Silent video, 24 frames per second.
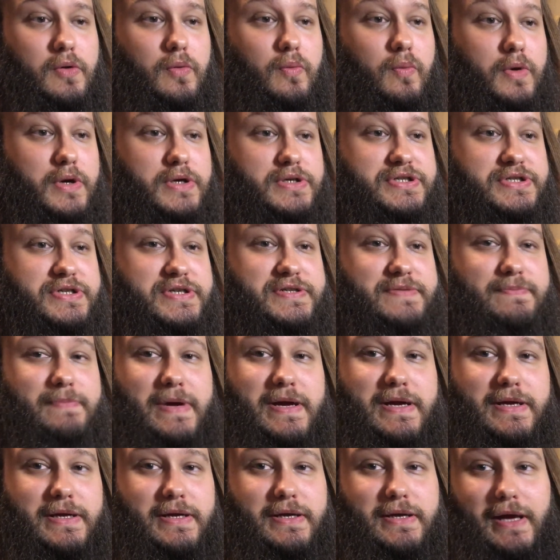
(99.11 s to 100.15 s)
We're just
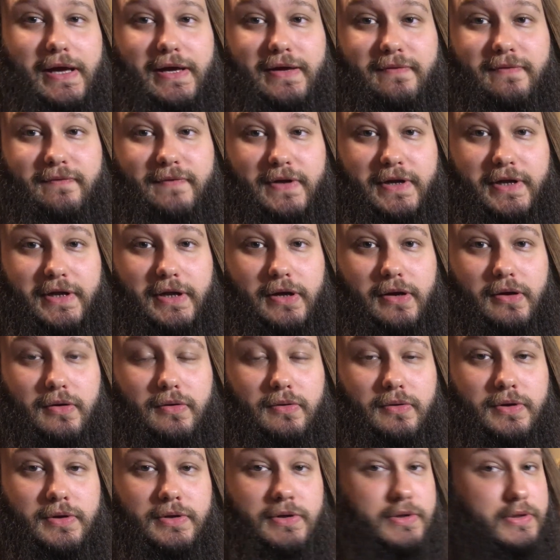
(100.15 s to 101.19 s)
making a
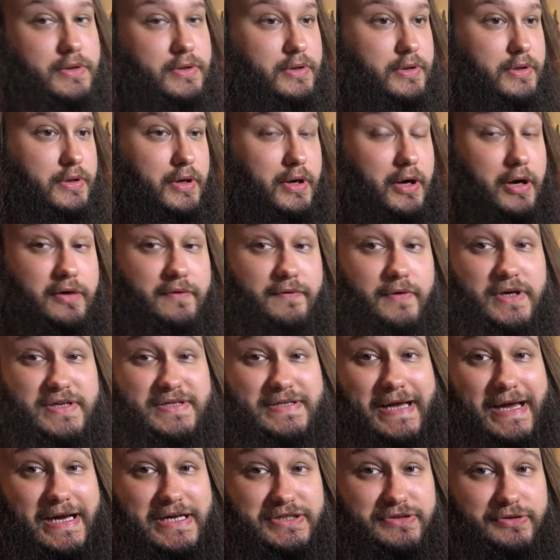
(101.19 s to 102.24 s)
video of us
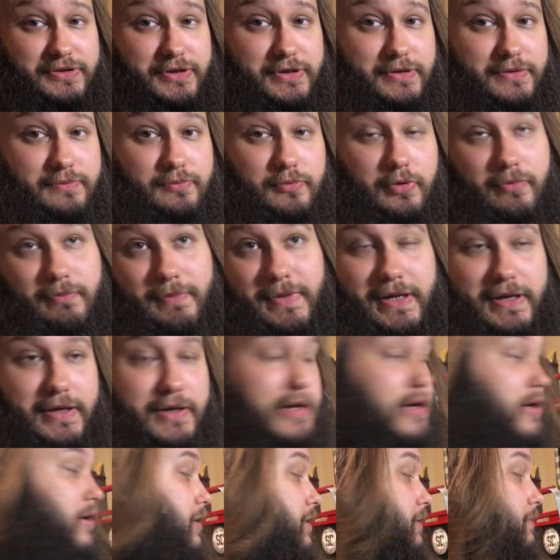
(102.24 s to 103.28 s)
actually, well me,
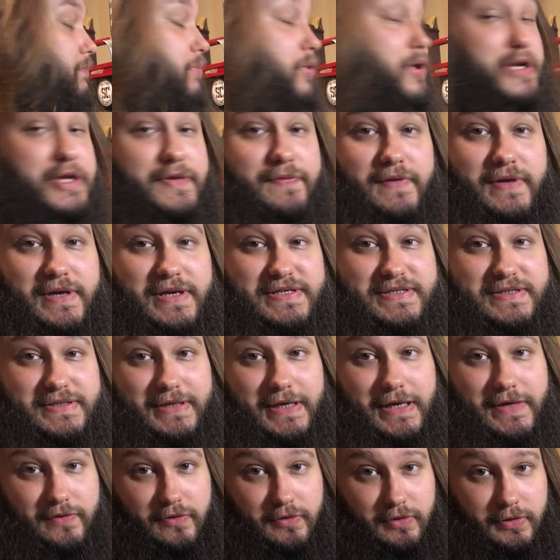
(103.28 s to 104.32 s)
putting these
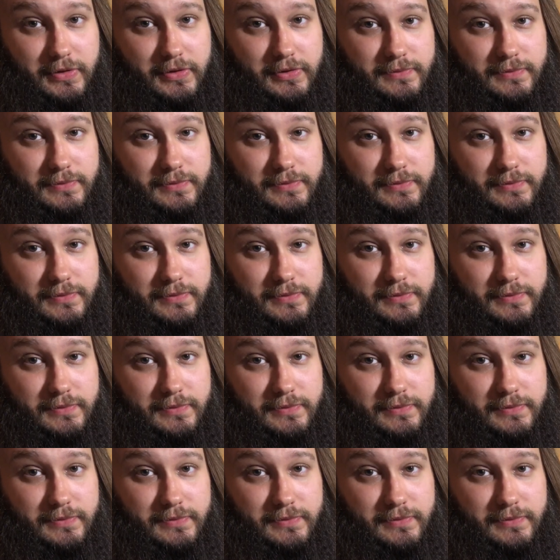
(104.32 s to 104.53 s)
together.